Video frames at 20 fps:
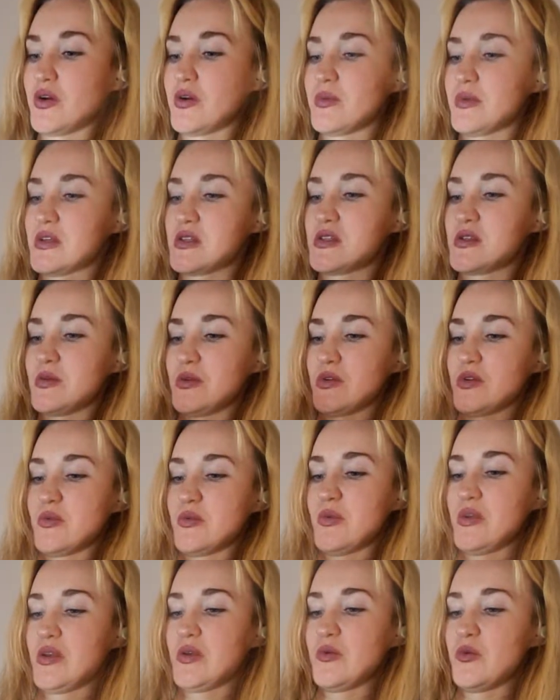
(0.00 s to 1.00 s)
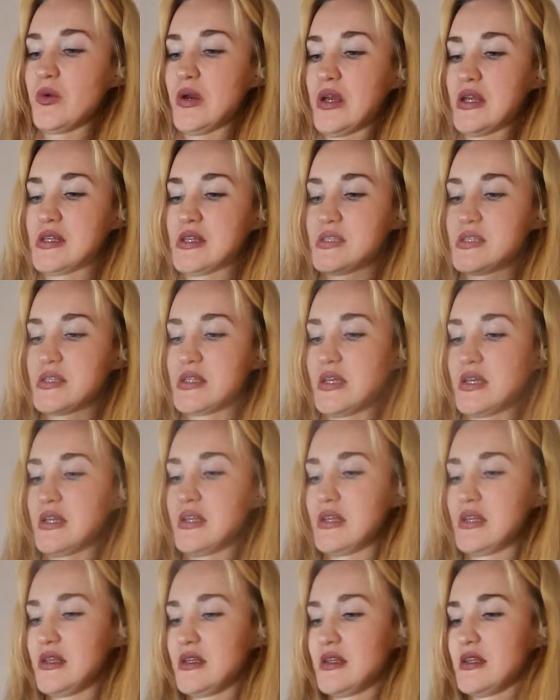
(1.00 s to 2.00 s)
because we don't want to waste
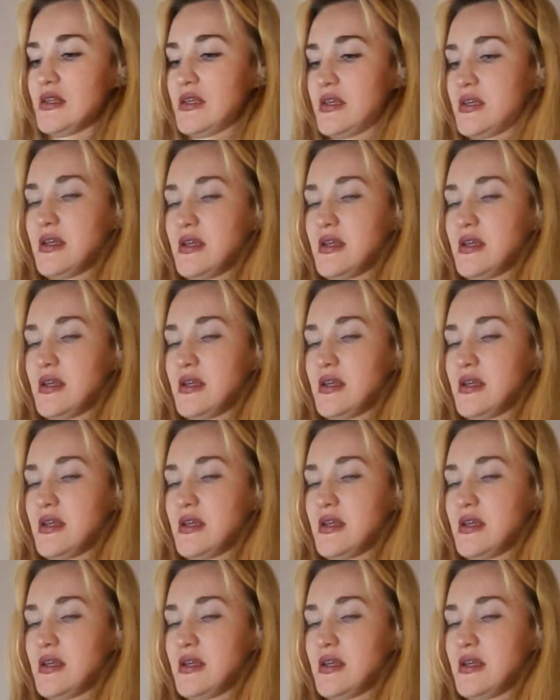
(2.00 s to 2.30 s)
anything.